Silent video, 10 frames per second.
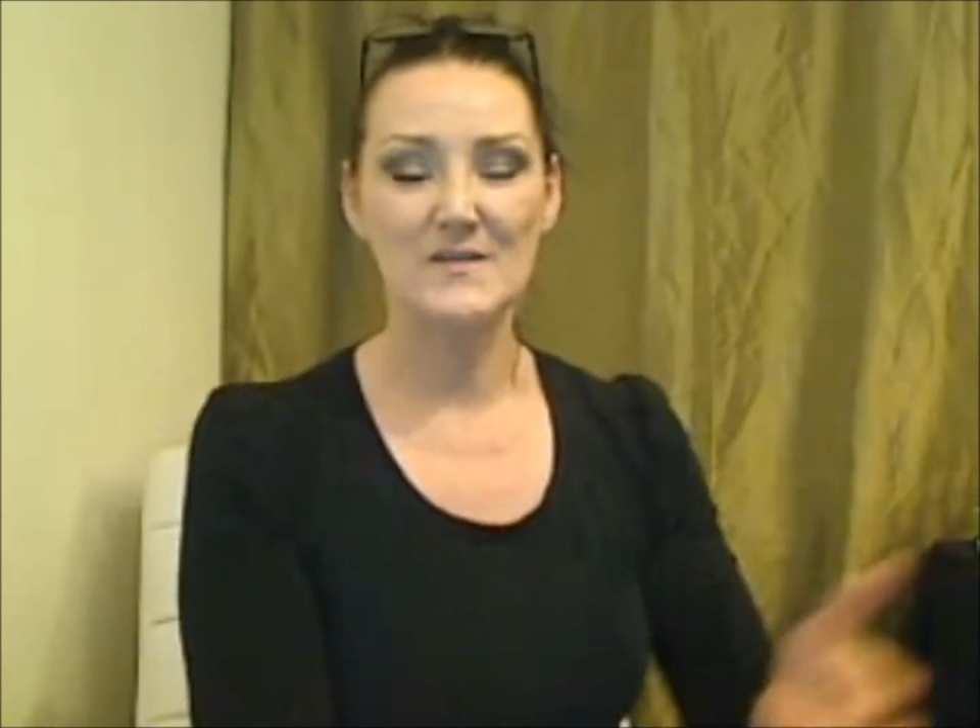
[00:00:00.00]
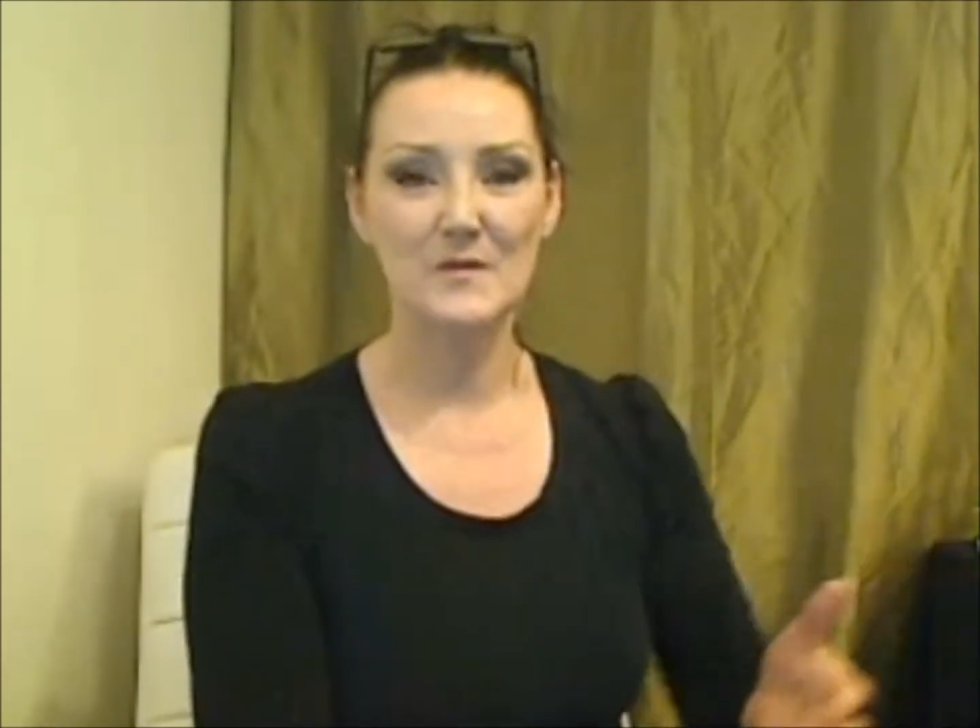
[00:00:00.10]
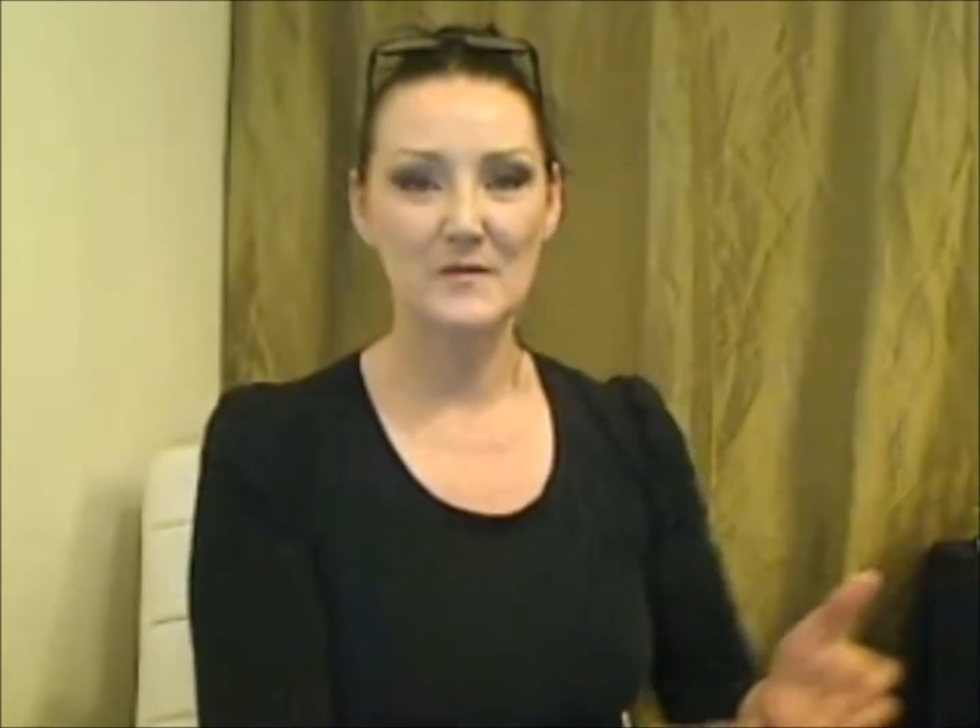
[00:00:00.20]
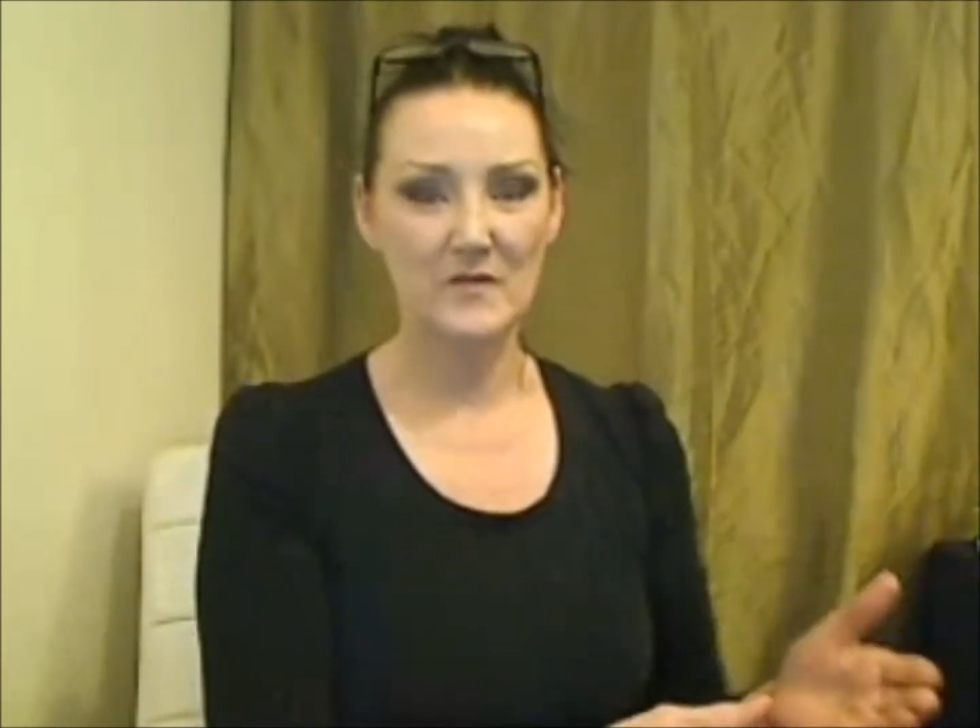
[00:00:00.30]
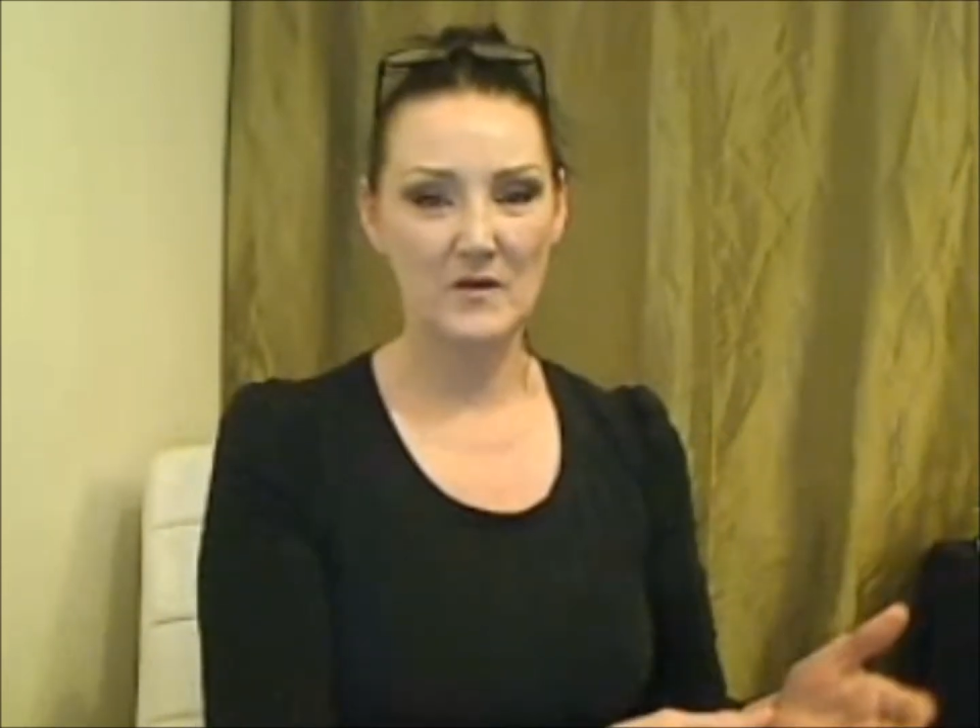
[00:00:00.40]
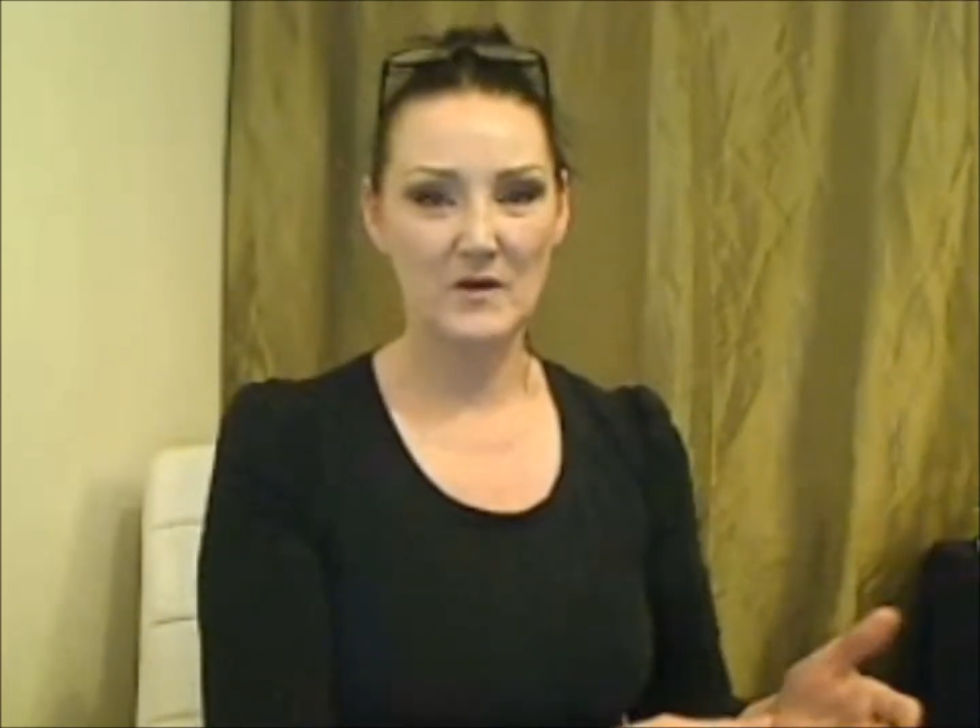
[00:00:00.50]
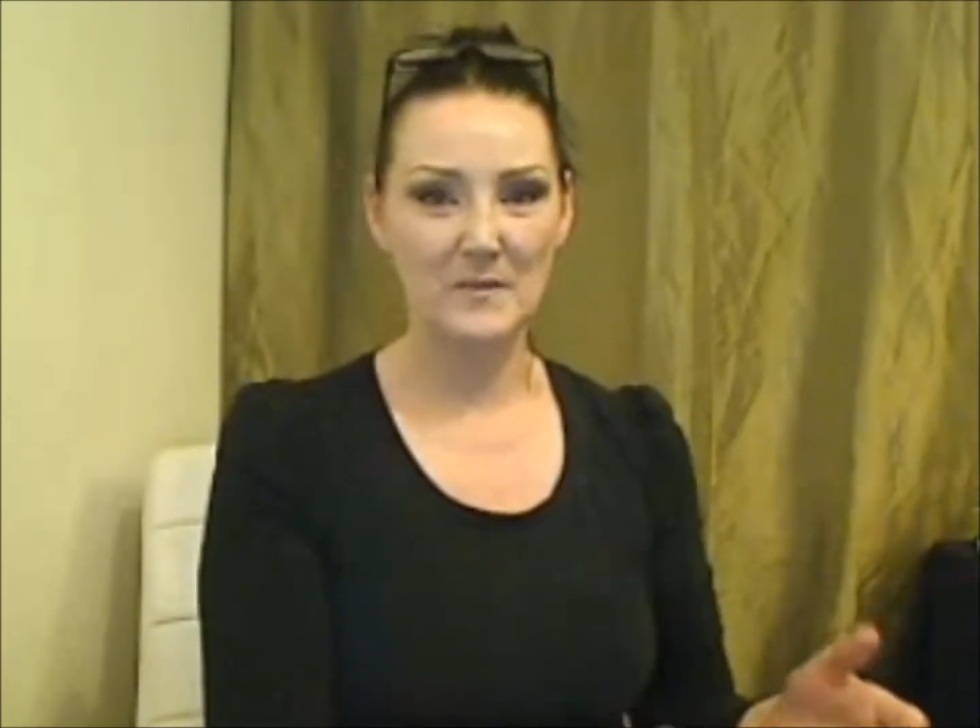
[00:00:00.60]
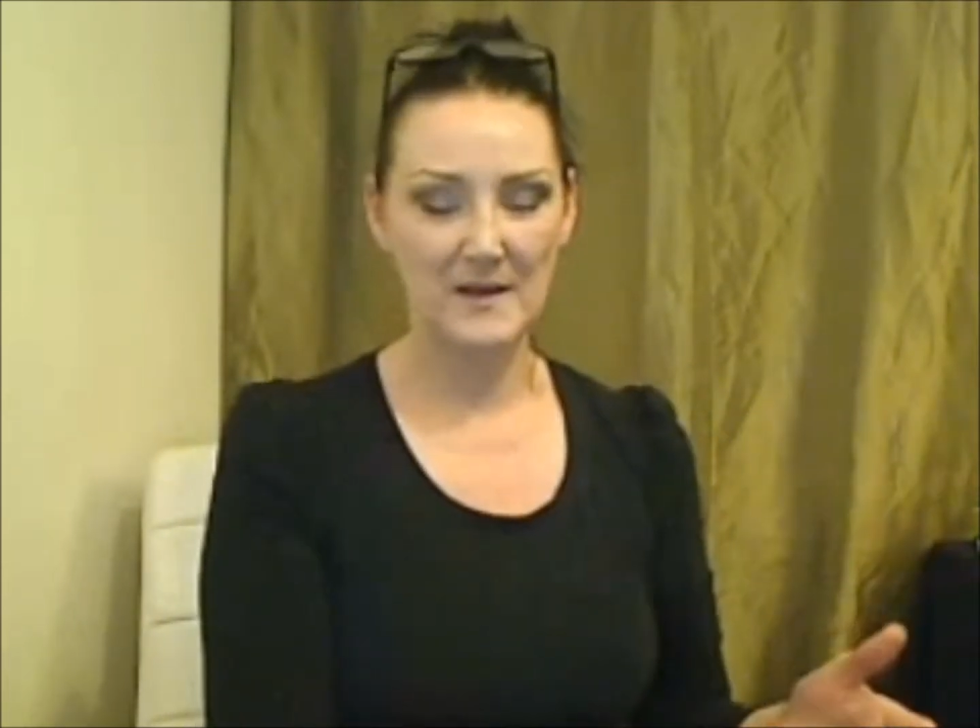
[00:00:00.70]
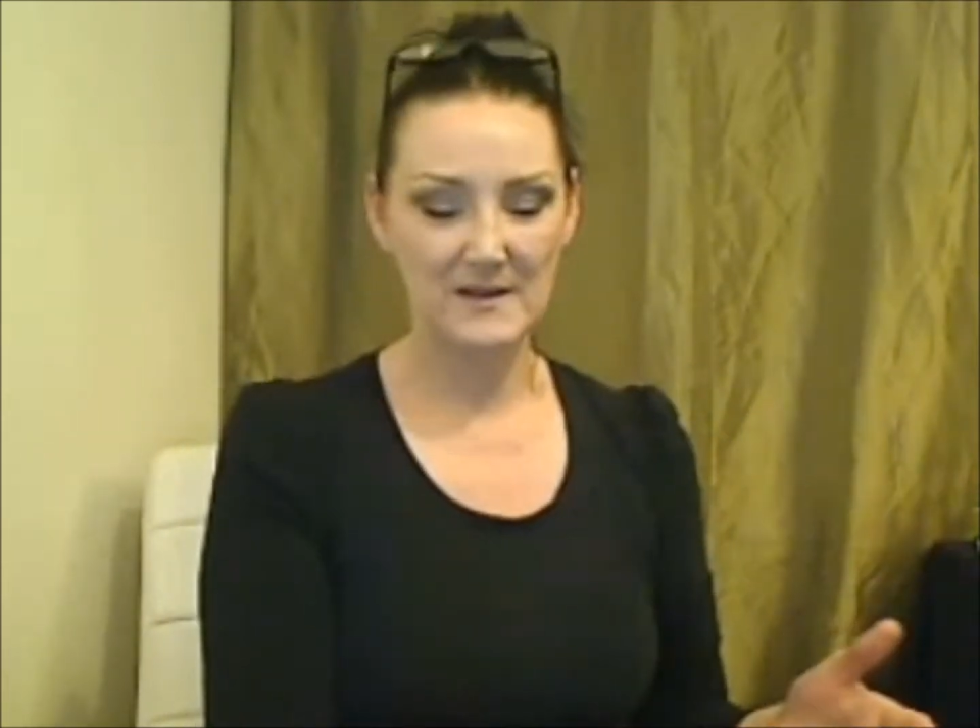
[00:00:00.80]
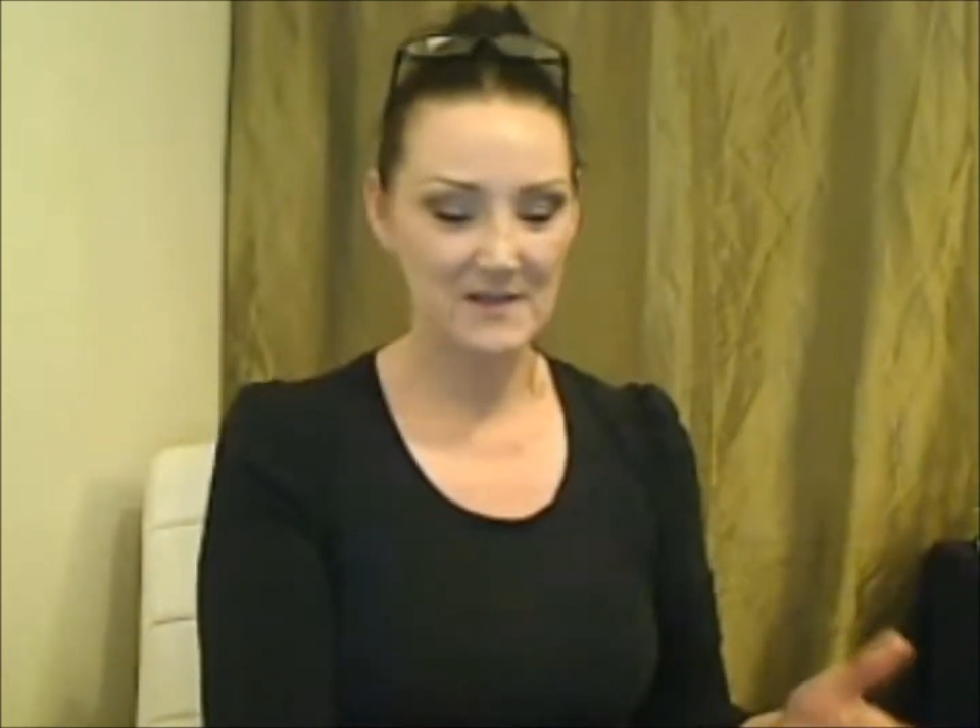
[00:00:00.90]
morning before I got to
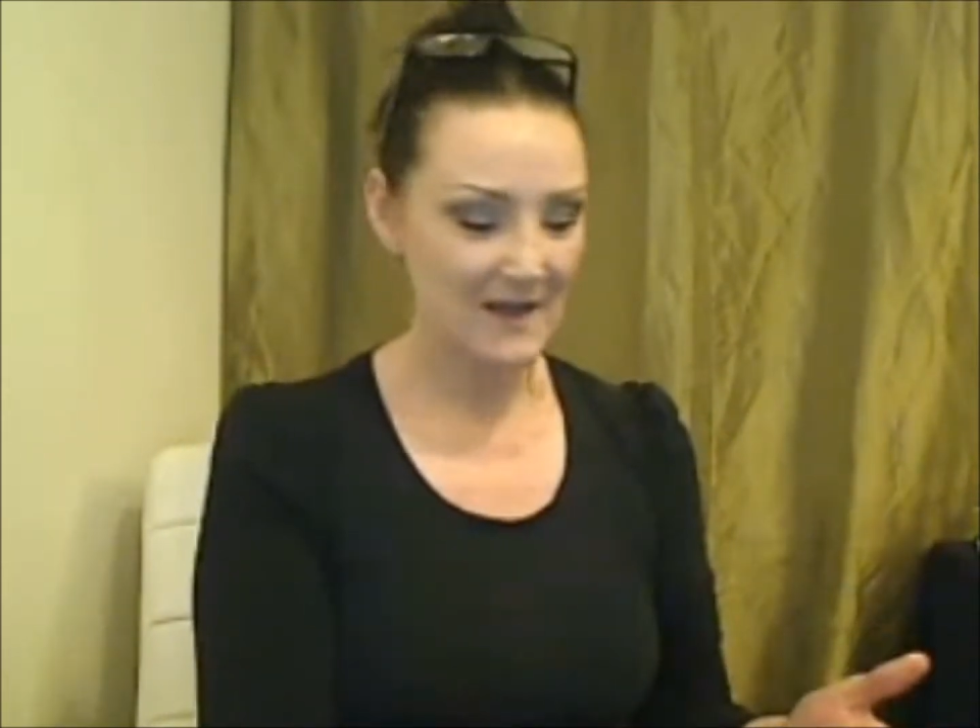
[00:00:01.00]
bed.